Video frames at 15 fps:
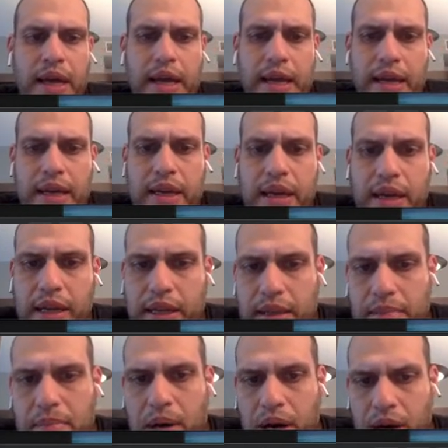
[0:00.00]
And
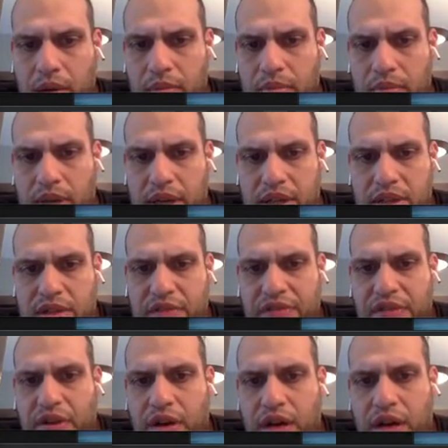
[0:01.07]
in the bottom is
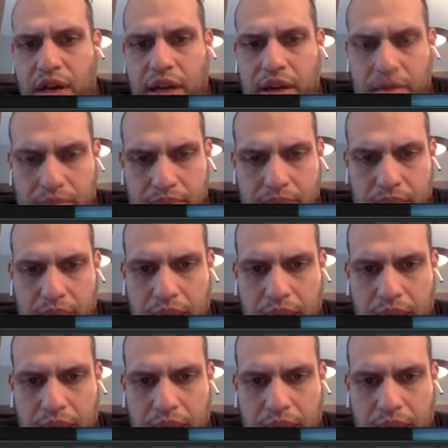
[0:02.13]
the fraud